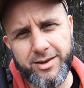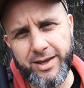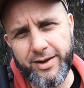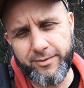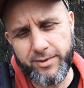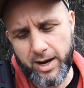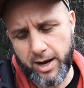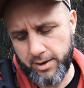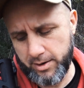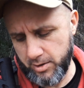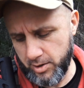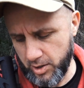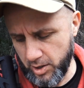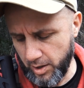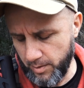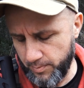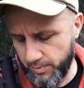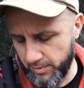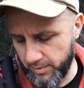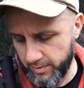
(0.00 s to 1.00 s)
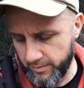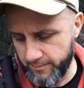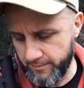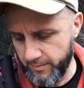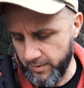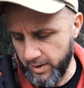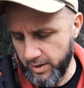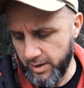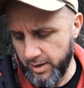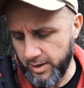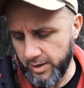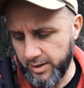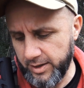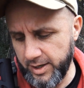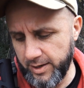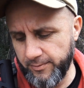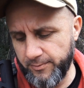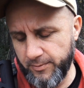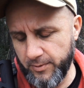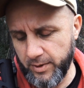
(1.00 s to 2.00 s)
They've got a couple of
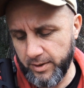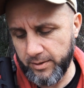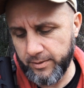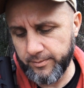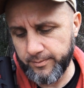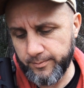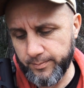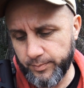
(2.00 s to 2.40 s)
different